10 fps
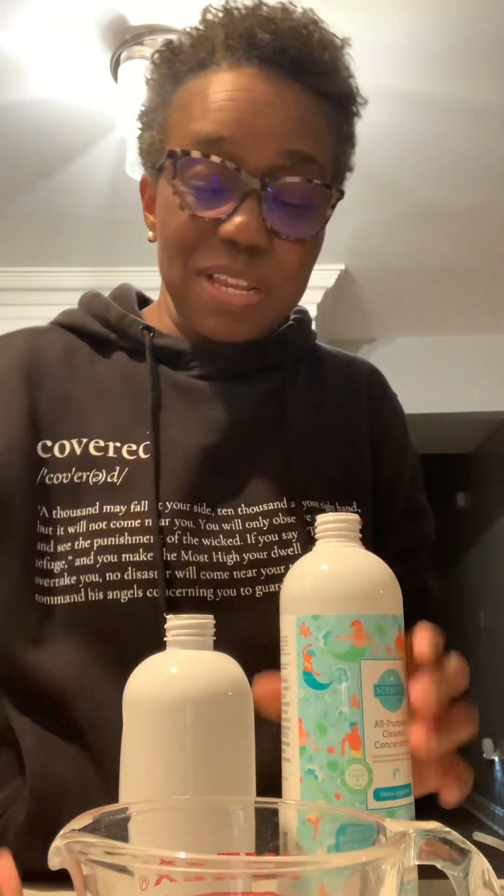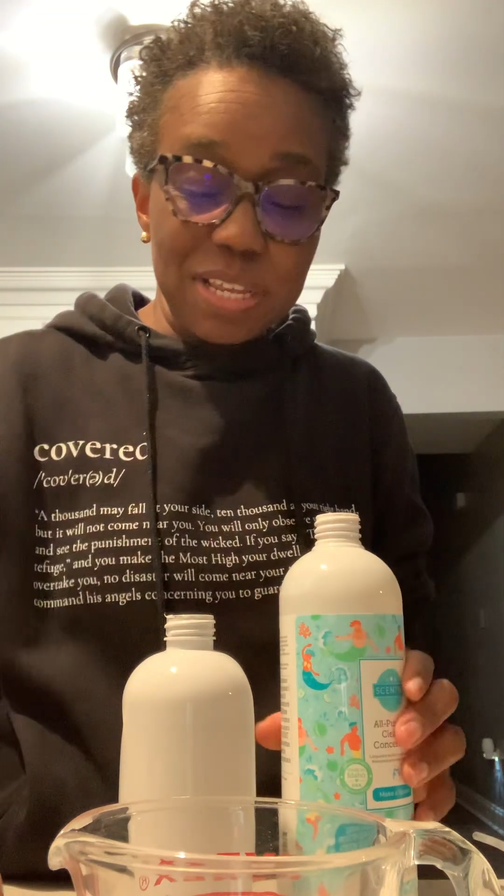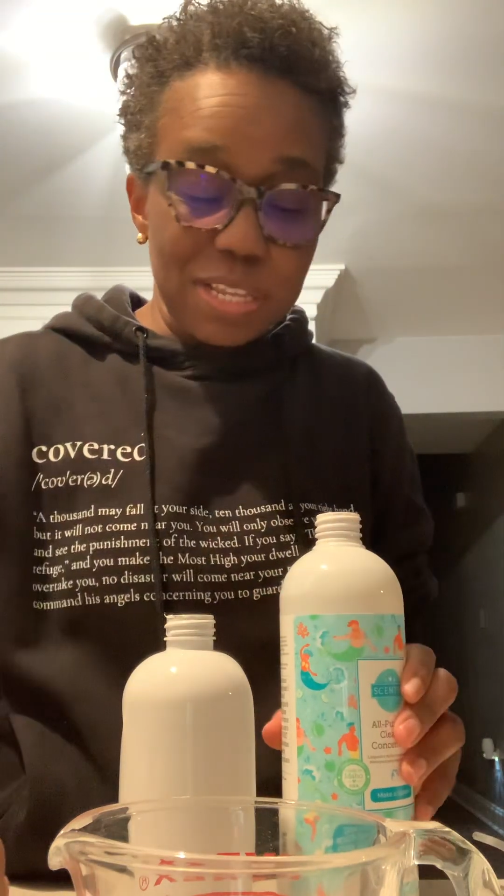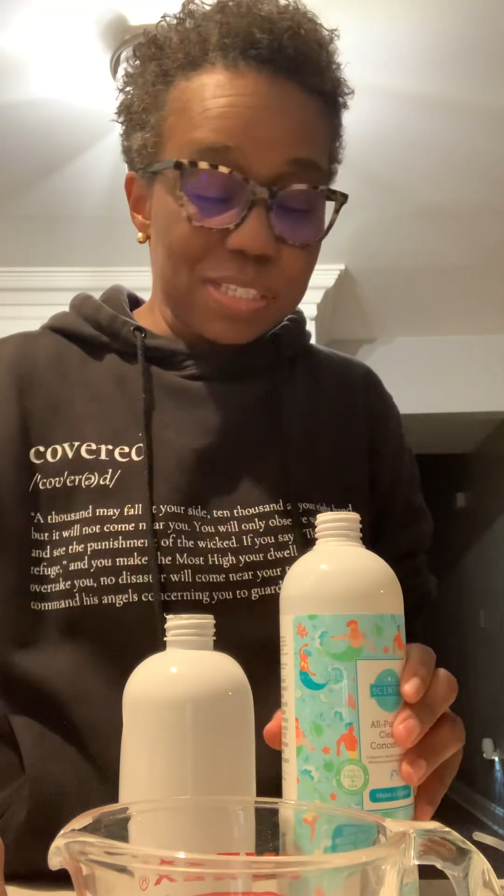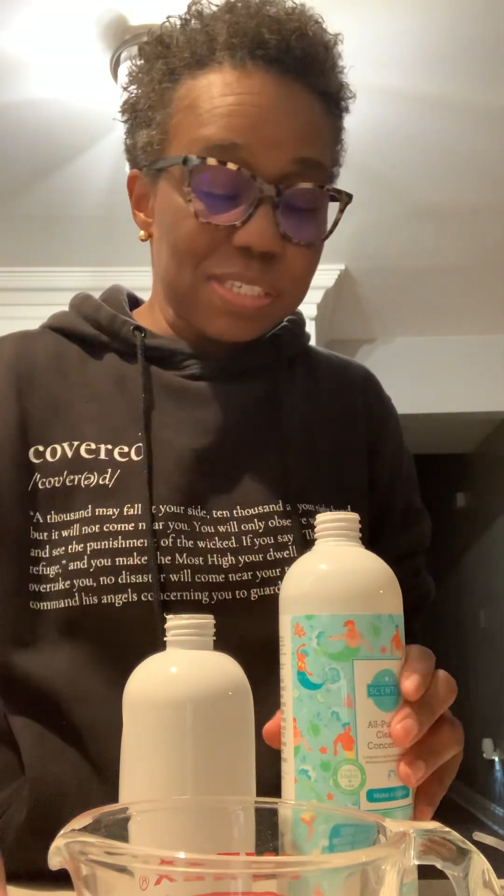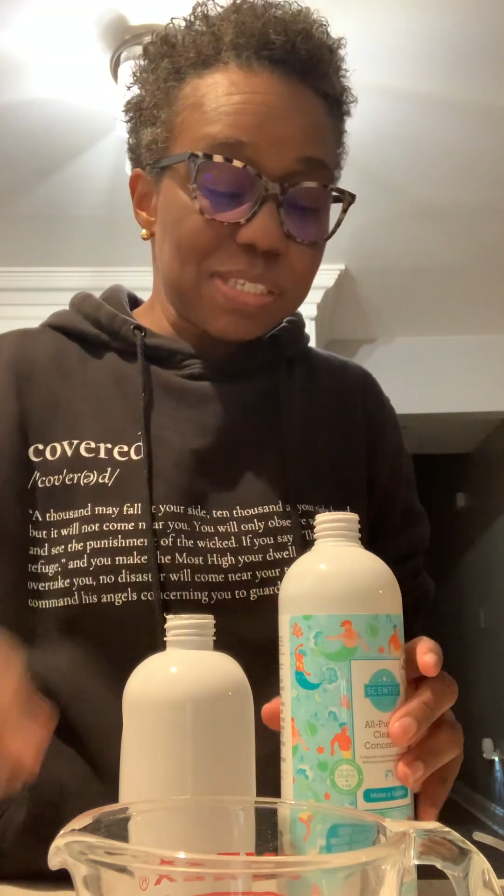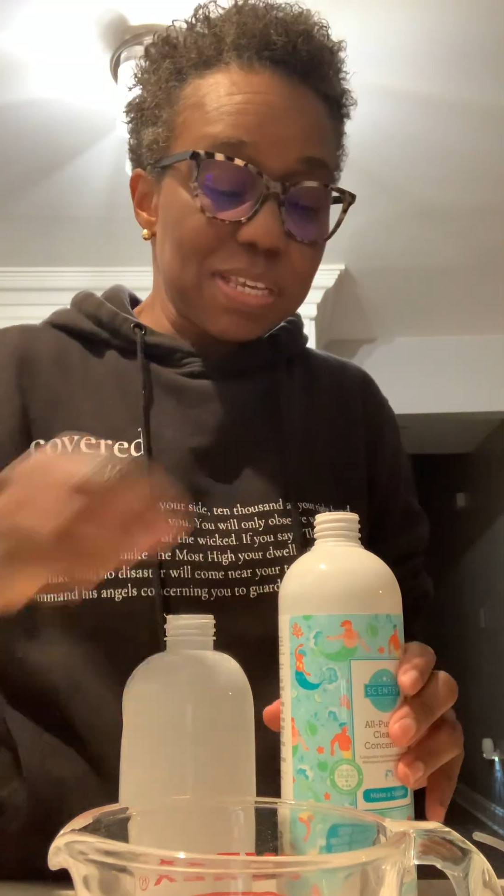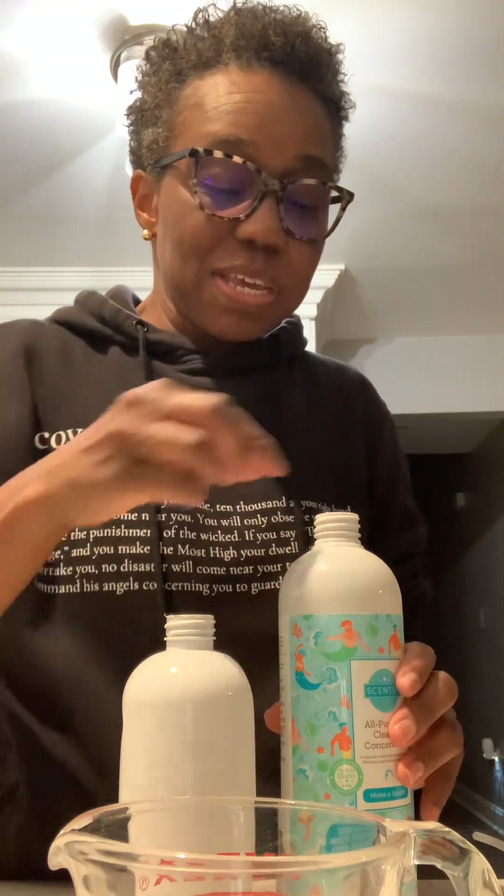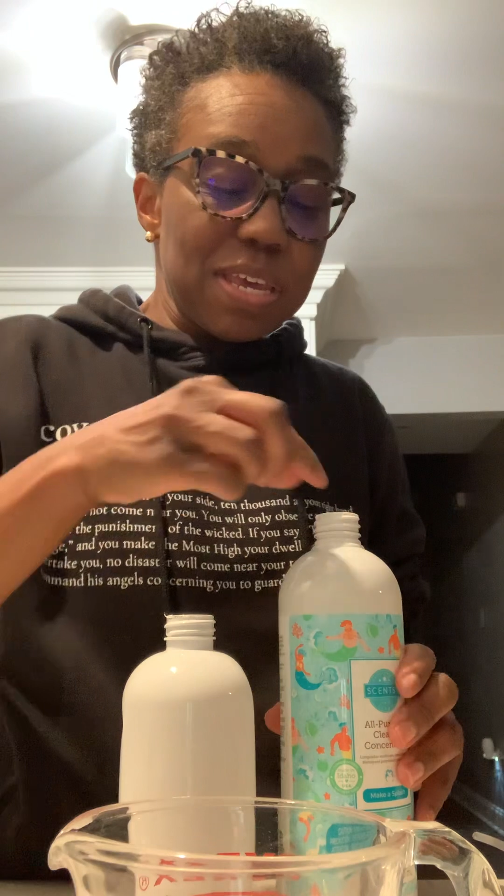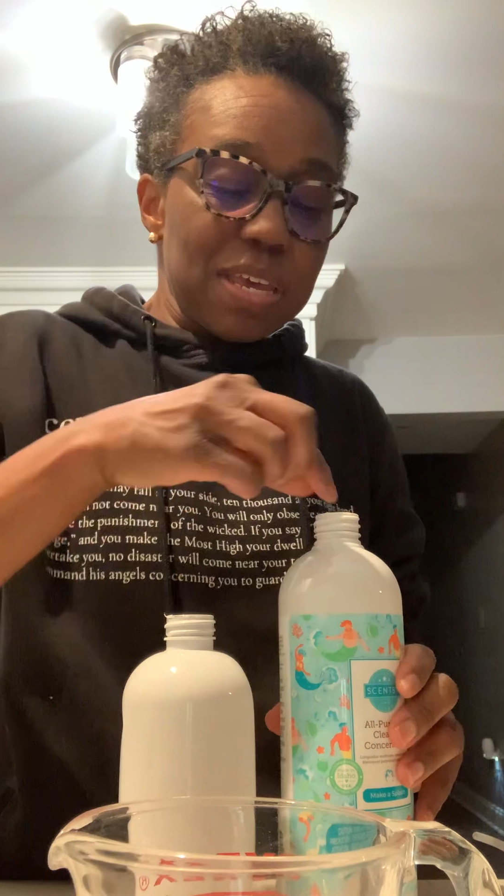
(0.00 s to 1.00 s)
It's
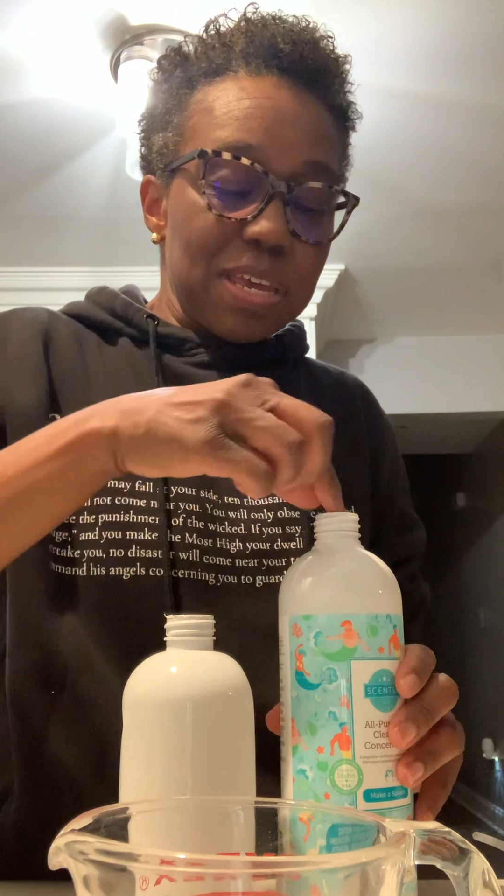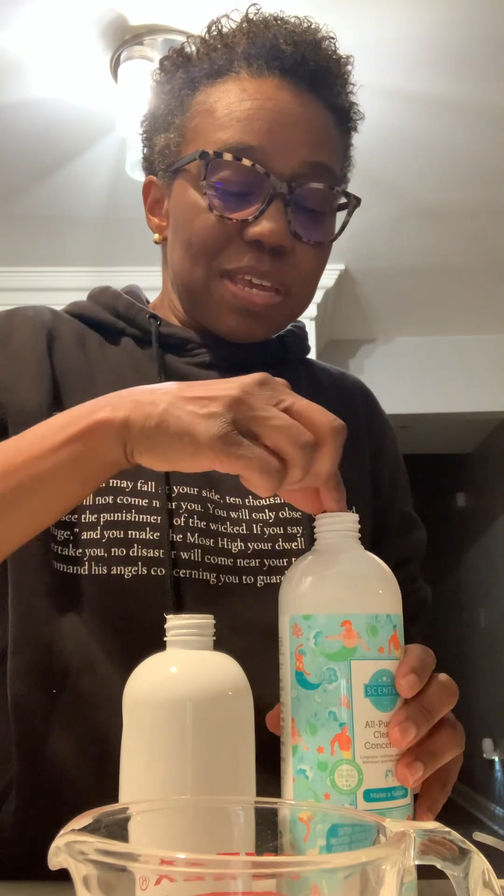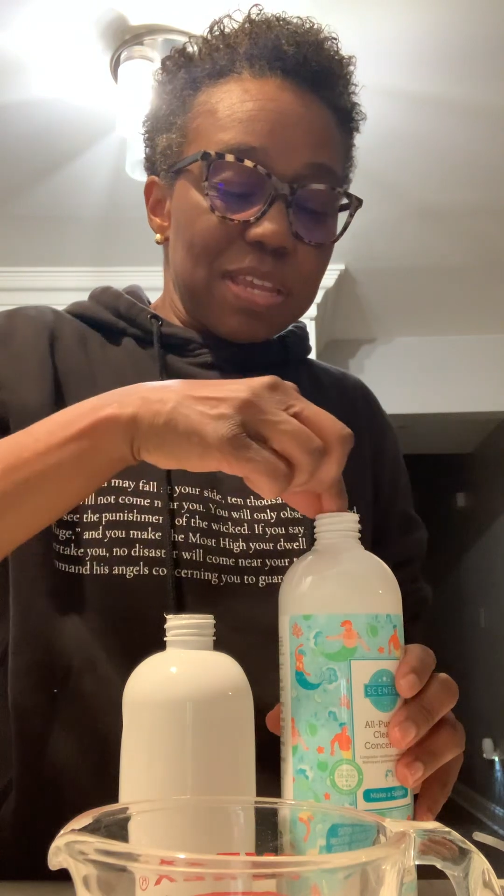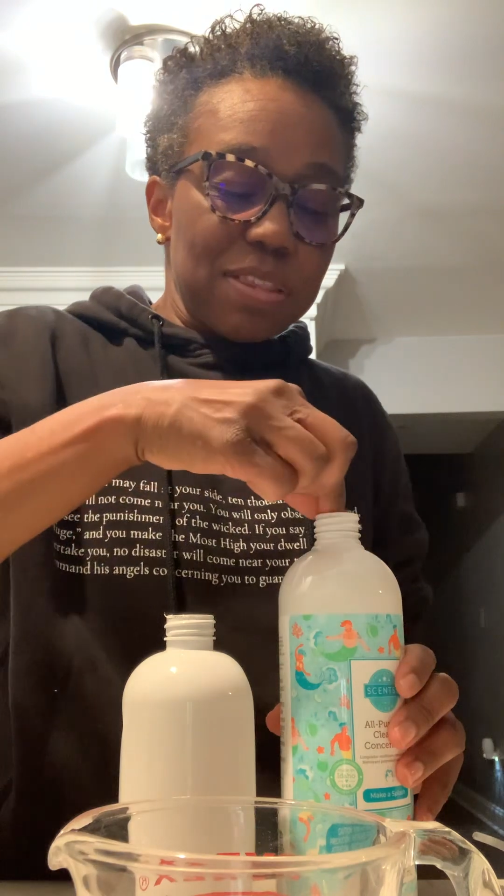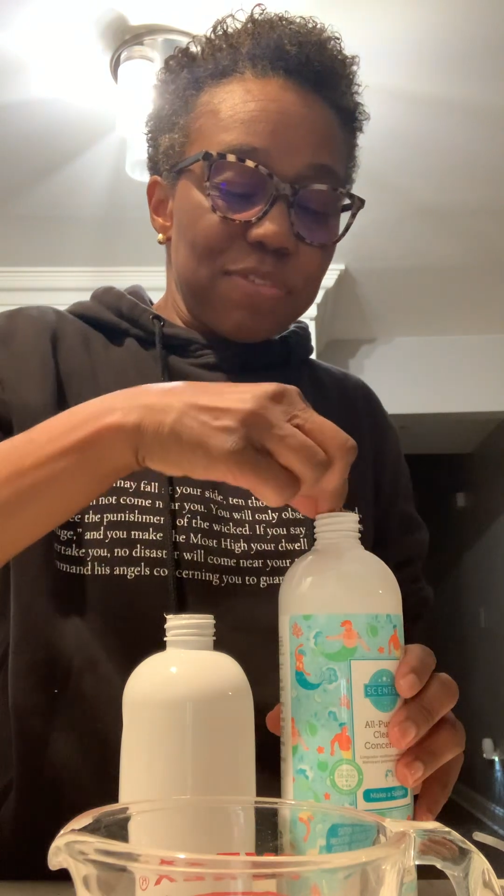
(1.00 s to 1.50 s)
in